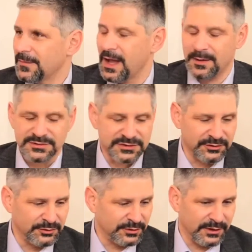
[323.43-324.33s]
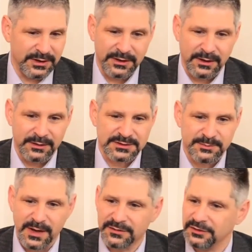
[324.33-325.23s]
Absolutely, and I
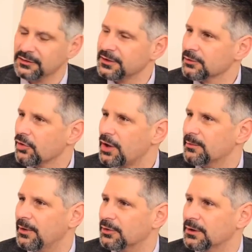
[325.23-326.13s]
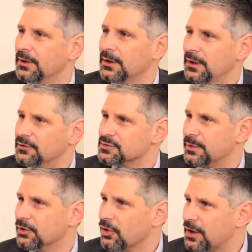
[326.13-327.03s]
expect that you'll hear a lot about it. There's
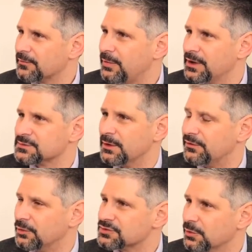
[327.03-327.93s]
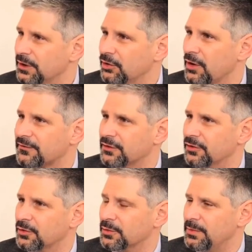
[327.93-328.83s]
been a lot of buzz. My phone's ringing off the
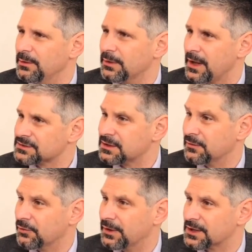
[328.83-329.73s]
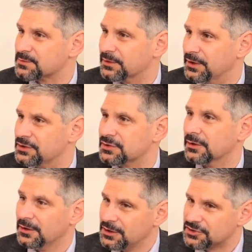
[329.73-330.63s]
hook with people asking for an explanation,
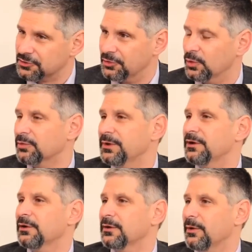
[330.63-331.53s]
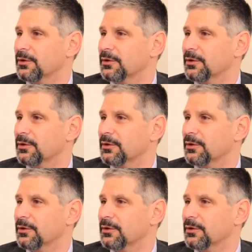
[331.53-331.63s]
so you will be hearing about